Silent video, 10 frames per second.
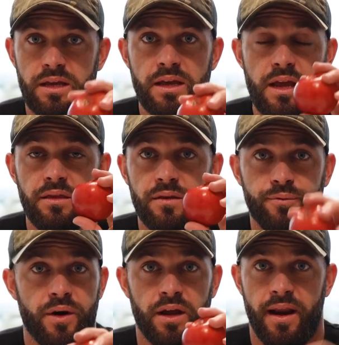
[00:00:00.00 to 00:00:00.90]
Eat the
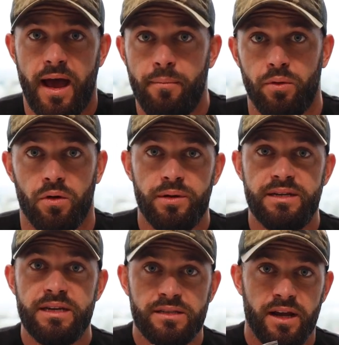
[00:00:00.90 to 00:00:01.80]
freaking apple. But
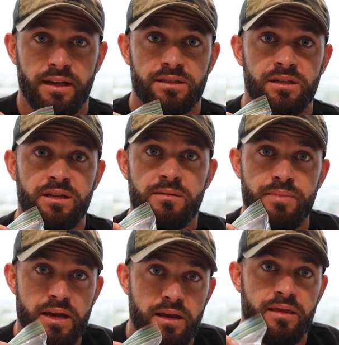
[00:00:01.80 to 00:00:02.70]
these nuts can
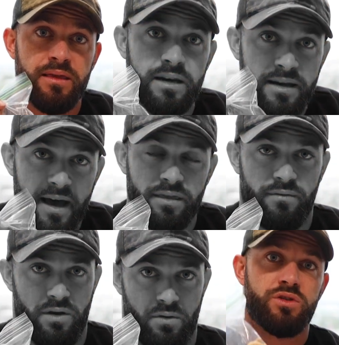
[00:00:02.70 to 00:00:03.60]
be the death of you.